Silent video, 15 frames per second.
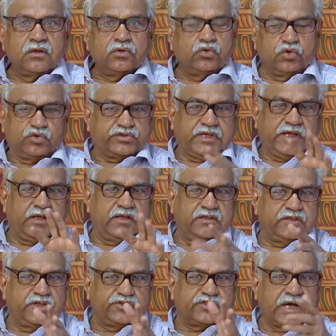You say
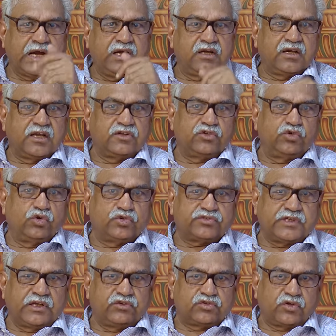the child has no
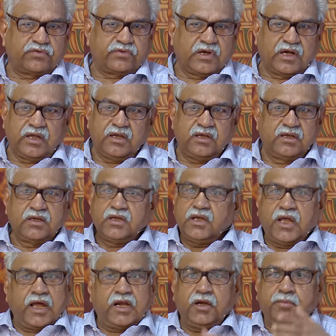sense of I.
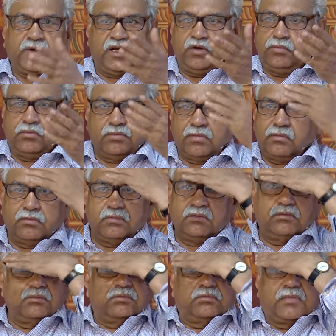Anyone
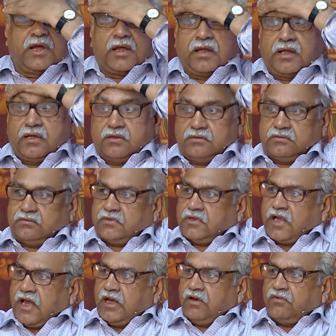
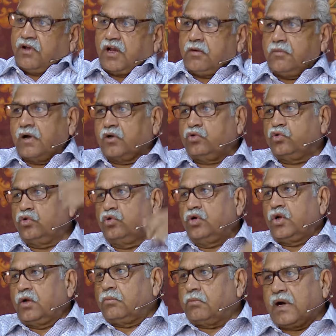among you
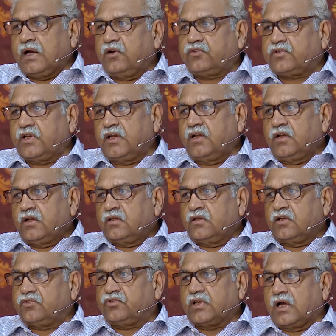might say
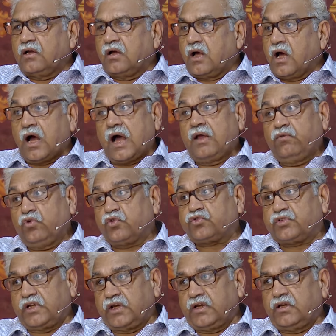the child. I would
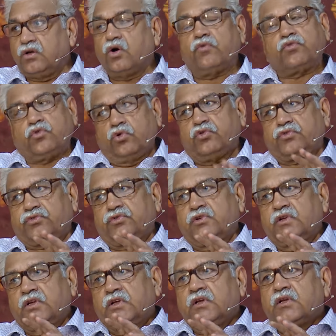say, of course,
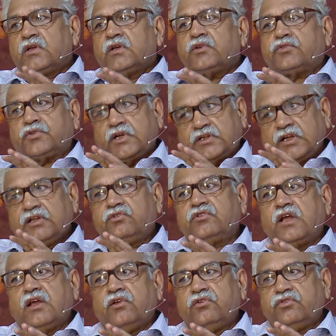certain
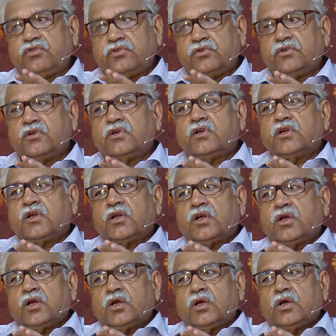things
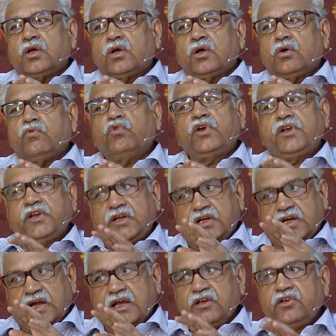we
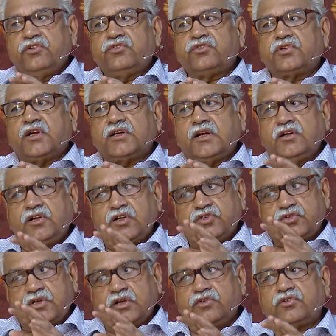realize, certain
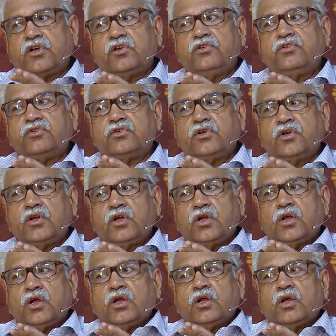distinctions
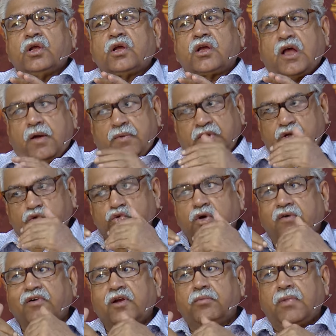come into
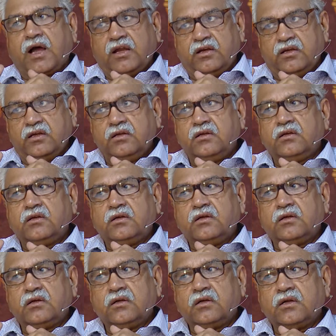our mind.
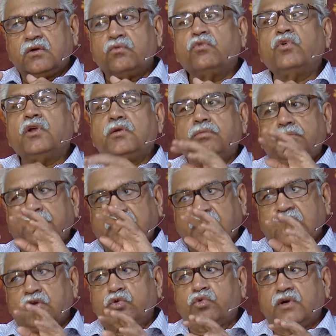We
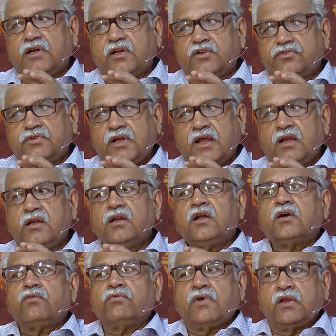begin to understand
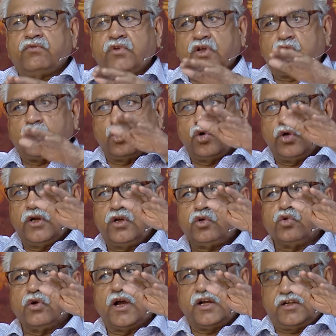when we grow
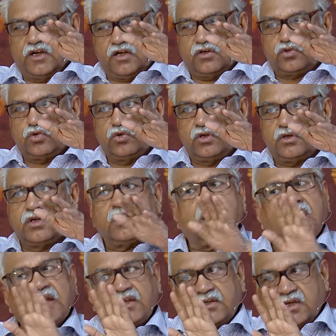into adulthood.
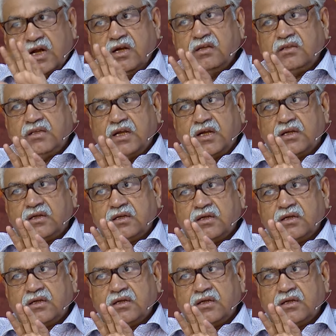I grant that.